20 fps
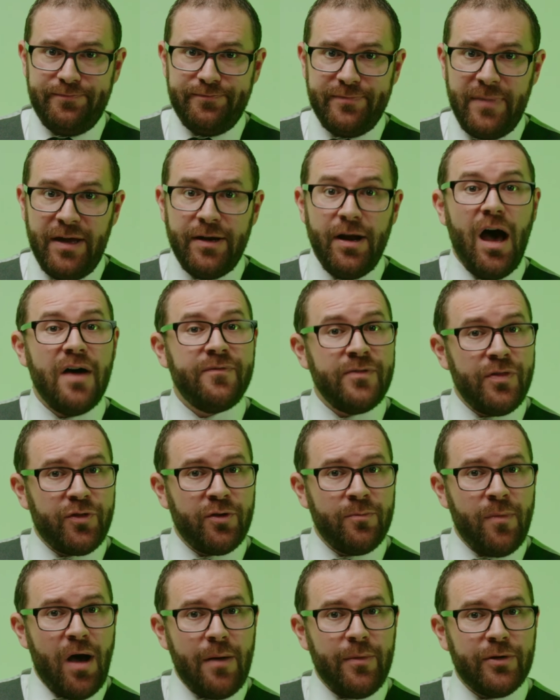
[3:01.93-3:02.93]
An oven
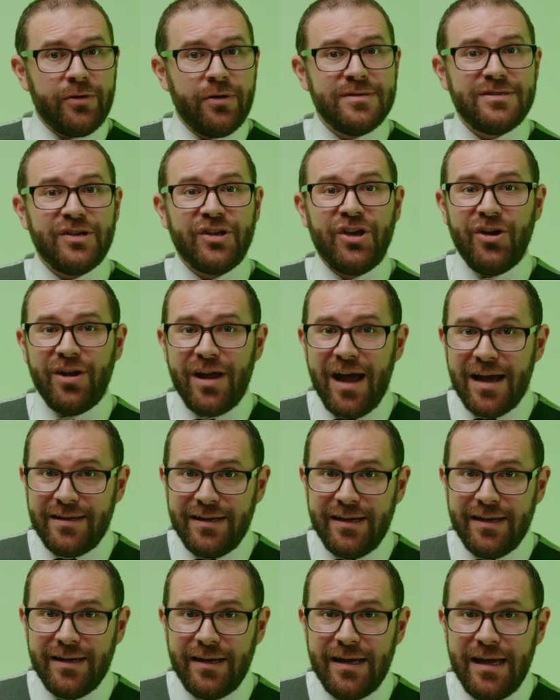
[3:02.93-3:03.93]
thermometer is a good
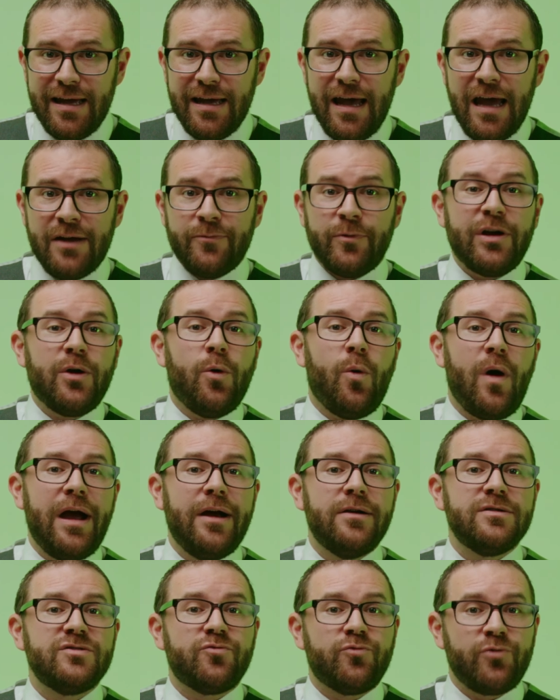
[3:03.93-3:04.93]
idea and
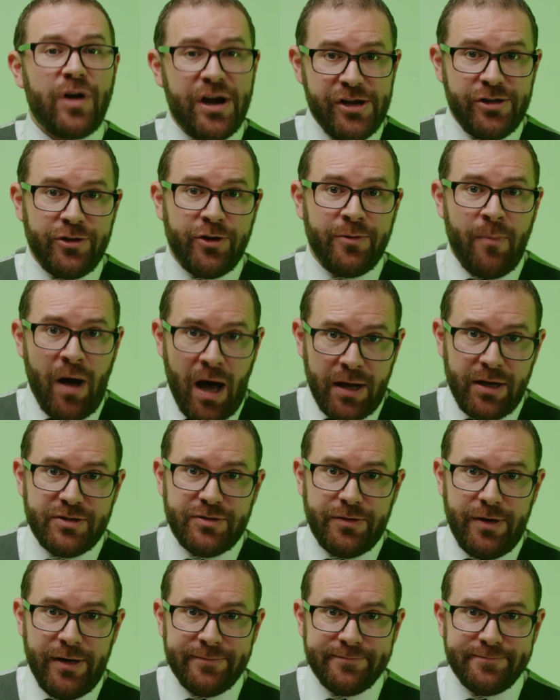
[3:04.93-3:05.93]
requires regular
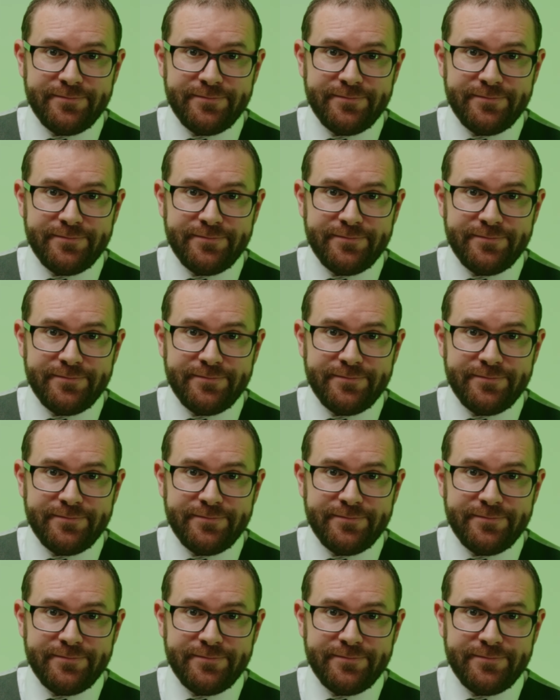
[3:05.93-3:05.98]
monitoring.